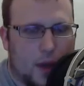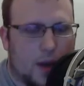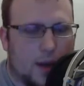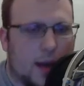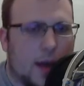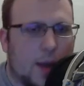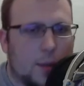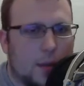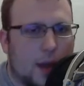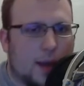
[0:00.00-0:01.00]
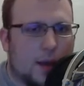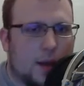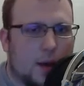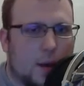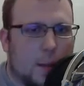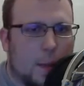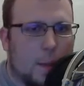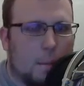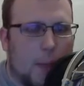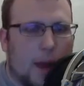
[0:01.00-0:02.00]
A game like
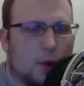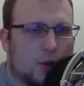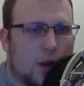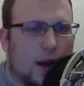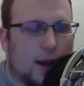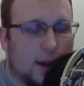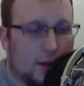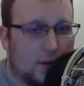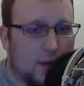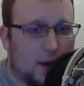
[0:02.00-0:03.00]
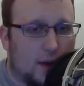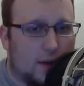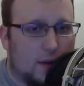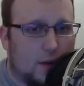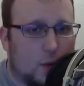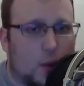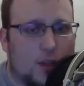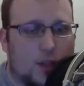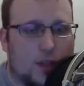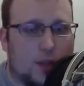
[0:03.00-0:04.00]
BioShock Infinite, which is